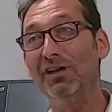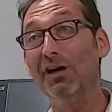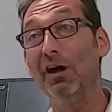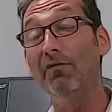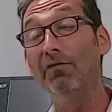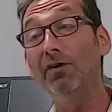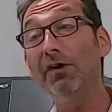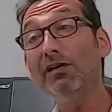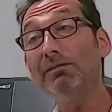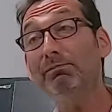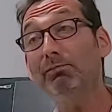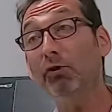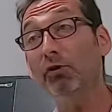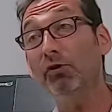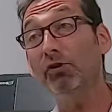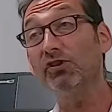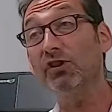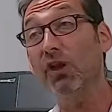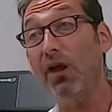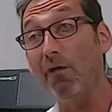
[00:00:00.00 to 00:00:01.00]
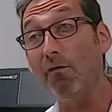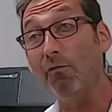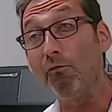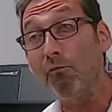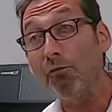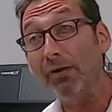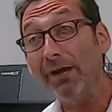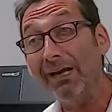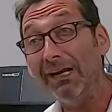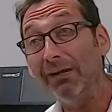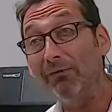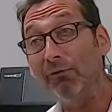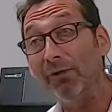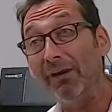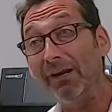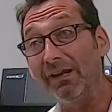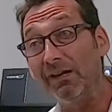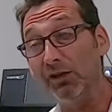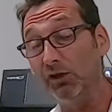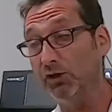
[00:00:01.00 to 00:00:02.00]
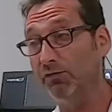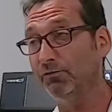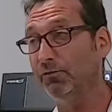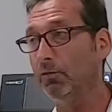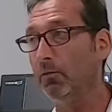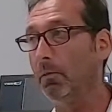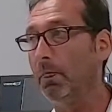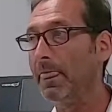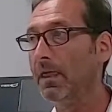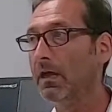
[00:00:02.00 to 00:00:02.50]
and those products are really useful.